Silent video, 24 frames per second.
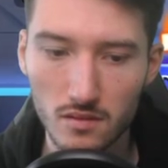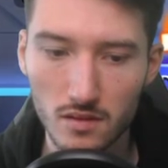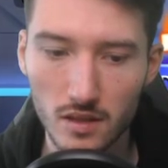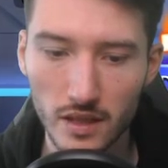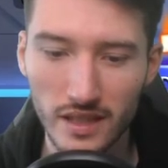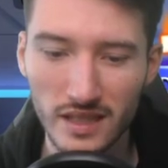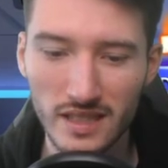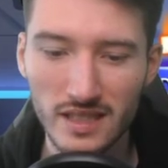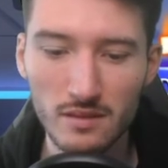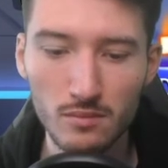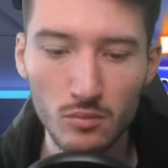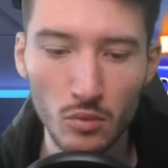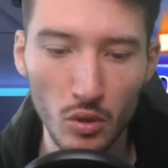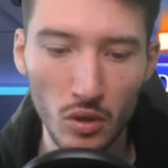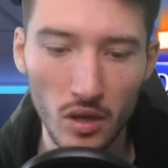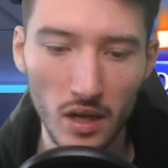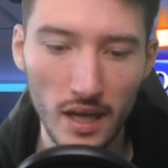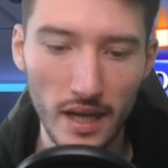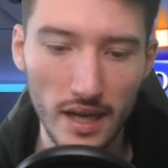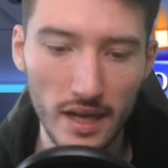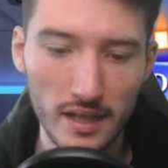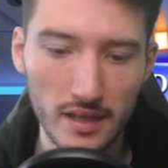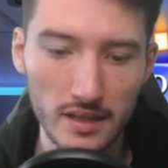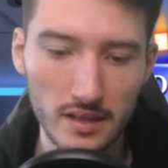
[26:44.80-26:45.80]
I need more
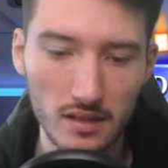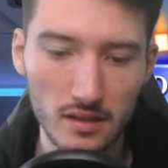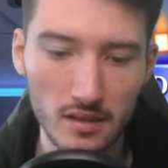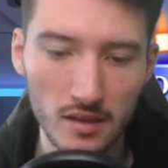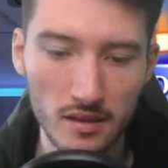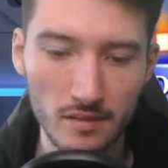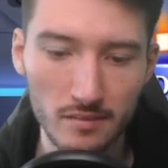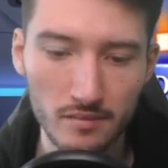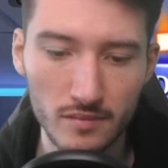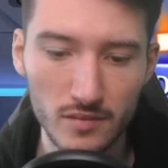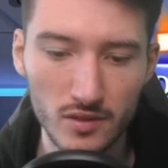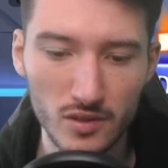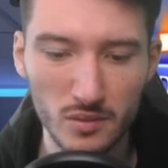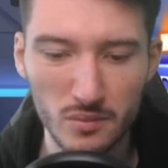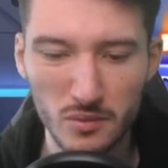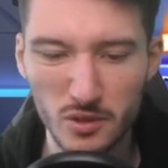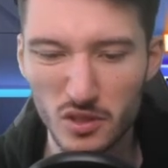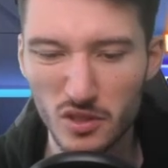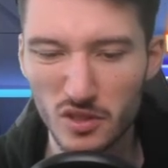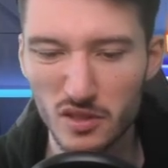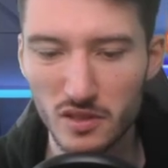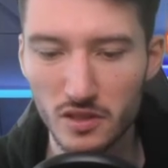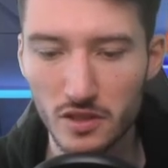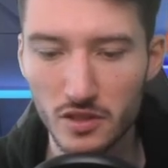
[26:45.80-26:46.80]
lands, huh? So I'm just
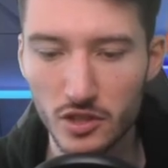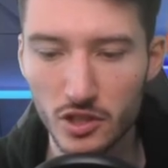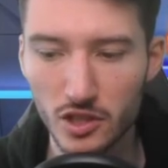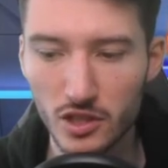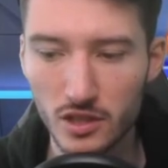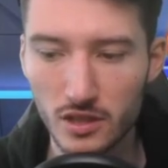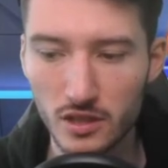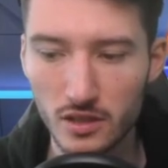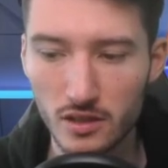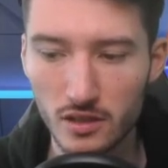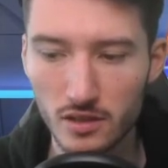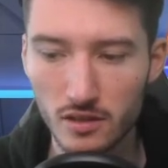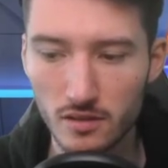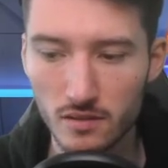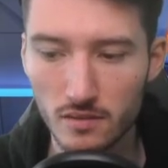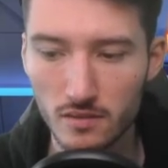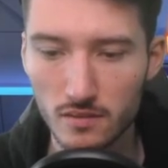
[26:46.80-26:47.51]
gonna ditch these.